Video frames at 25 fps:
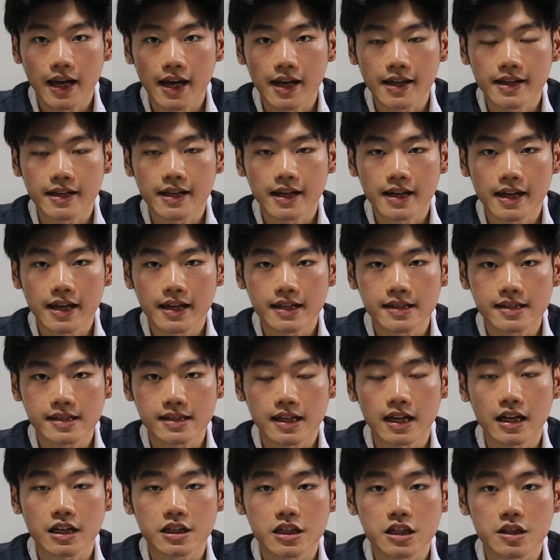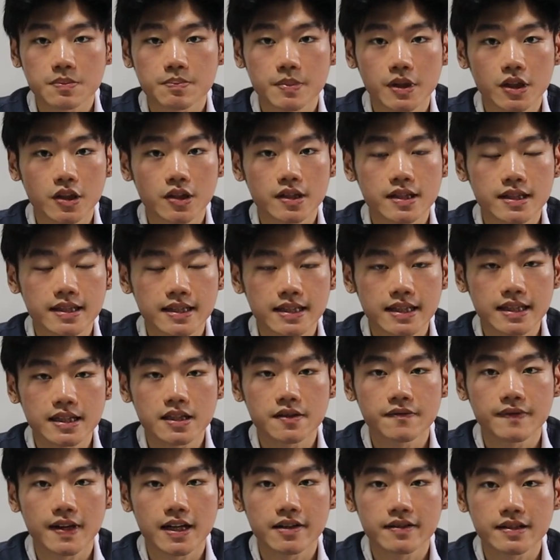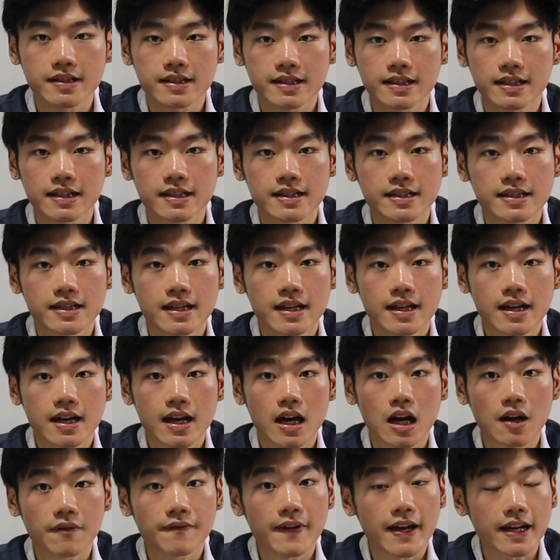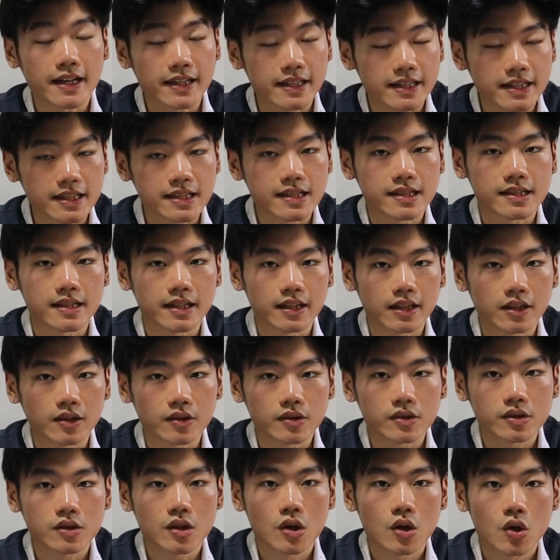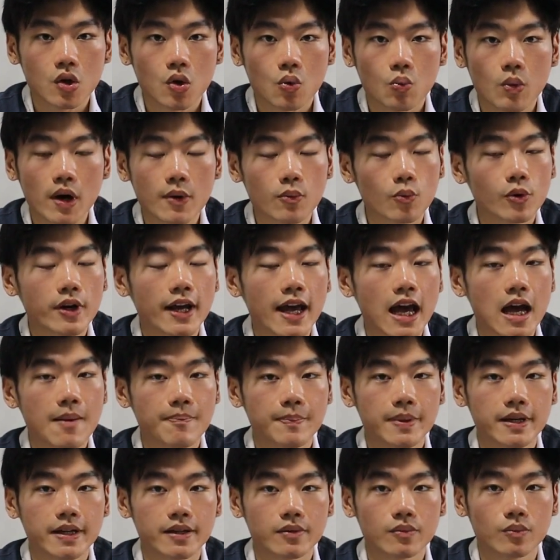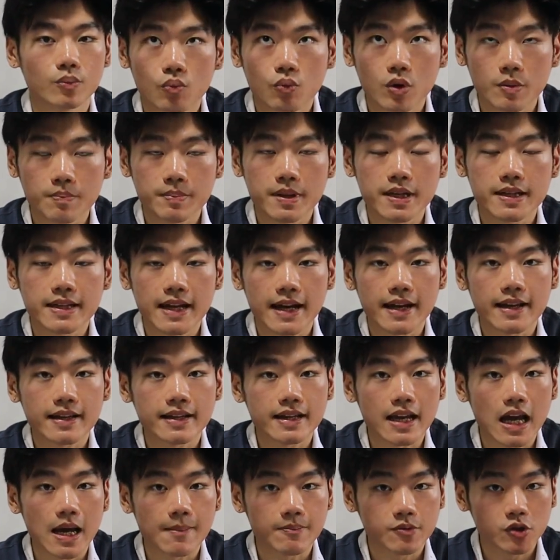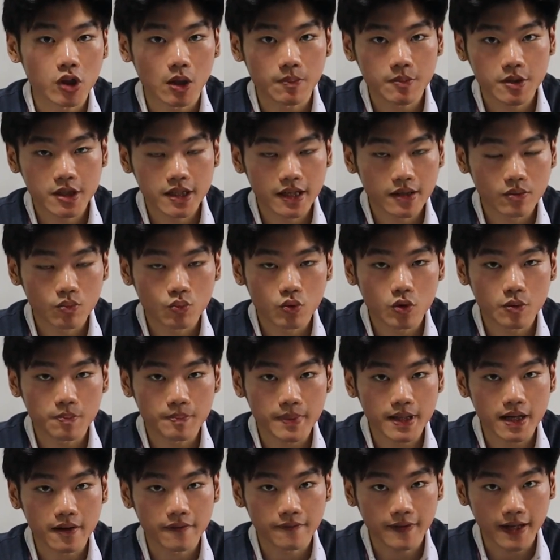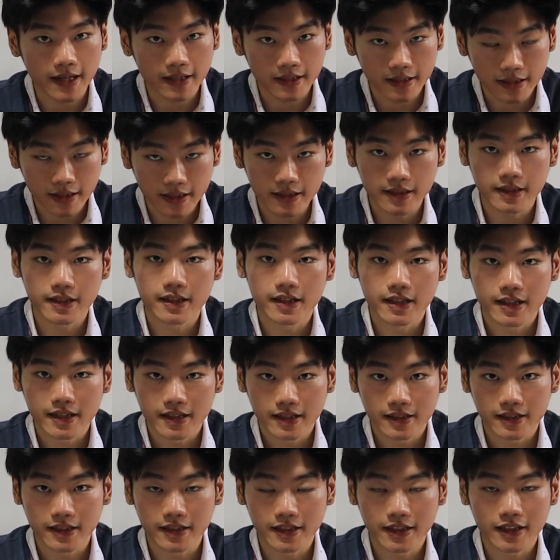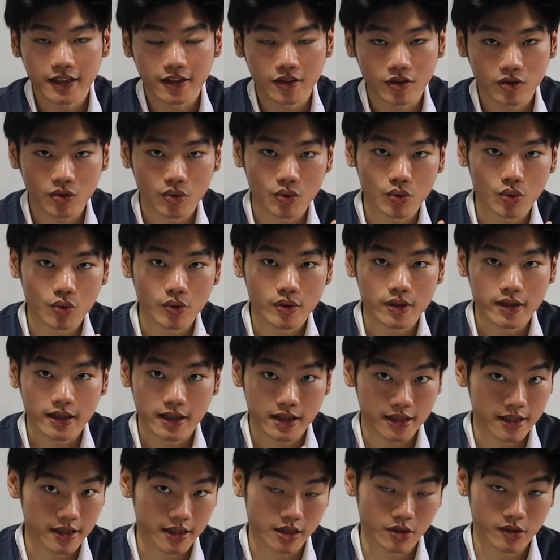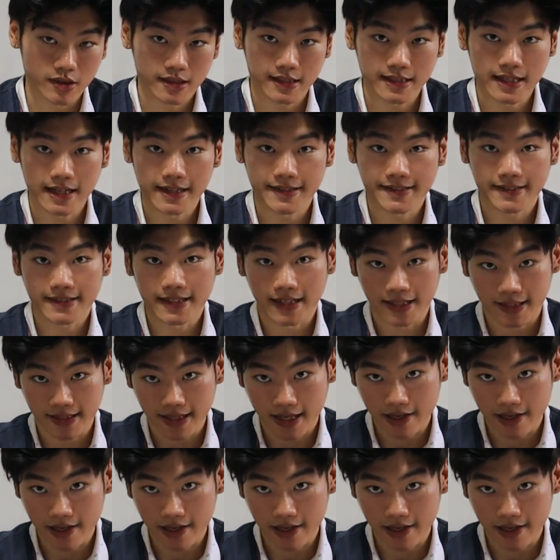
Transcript: And as such, because these viruses affect these cells, what would happen would be that absorption would be affected, leading to clinical signs like